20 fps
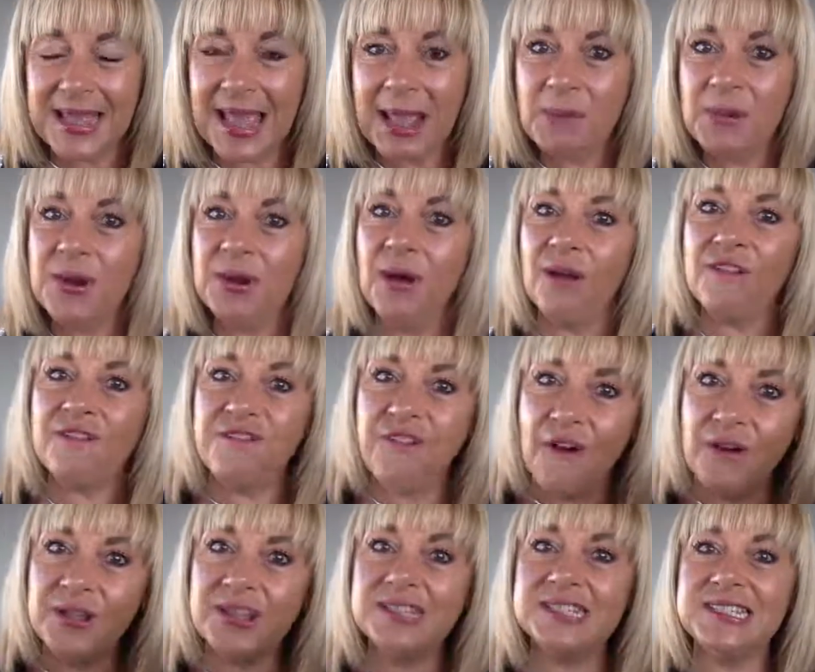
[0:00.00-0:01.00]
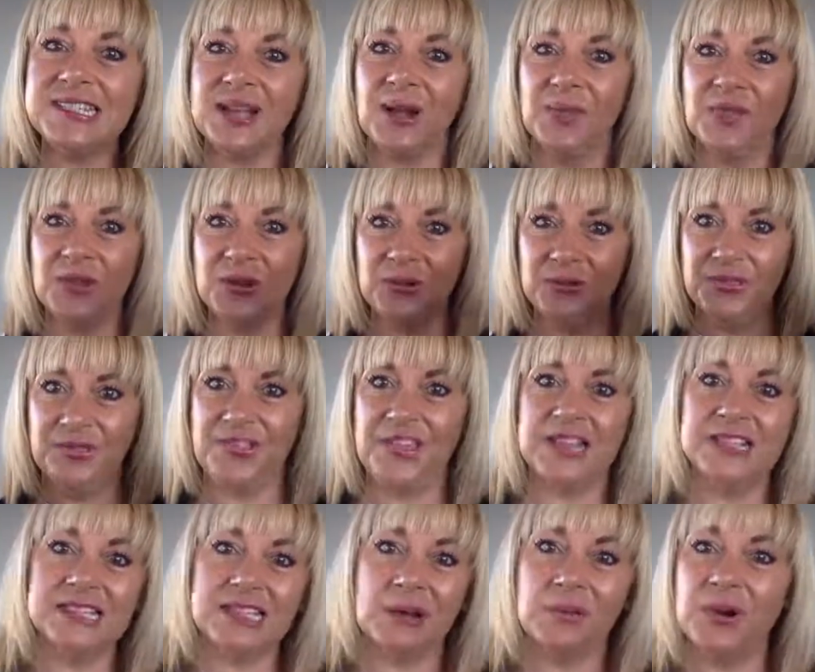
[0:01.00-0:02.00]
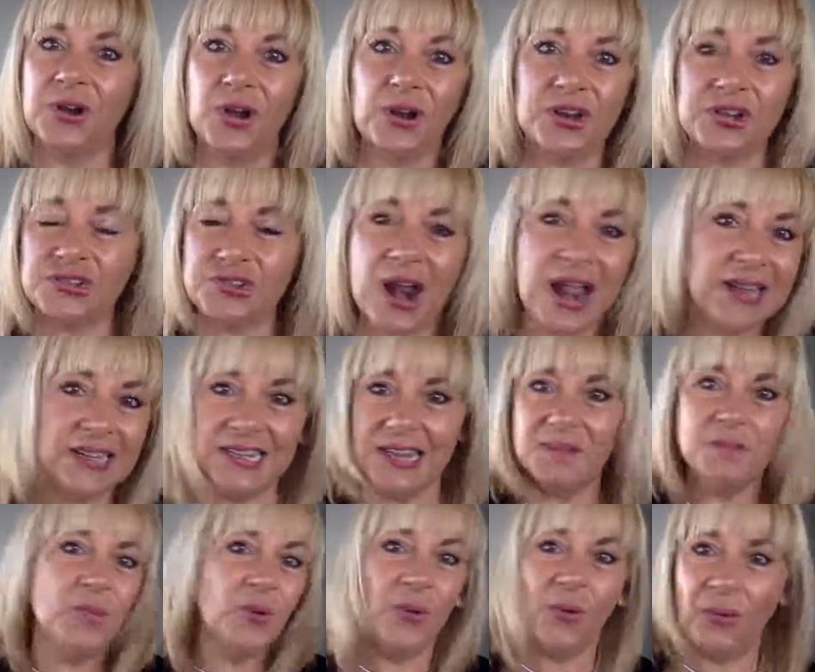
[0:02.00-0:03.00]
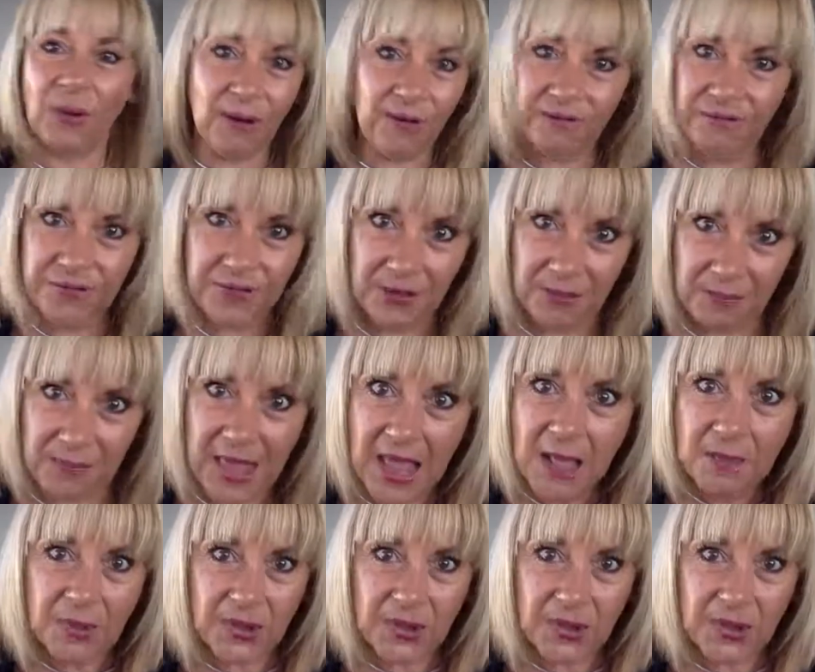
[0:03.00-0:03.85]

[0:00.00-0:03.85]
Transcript: and we're not focusing on the good things, so we're not attracting more of them,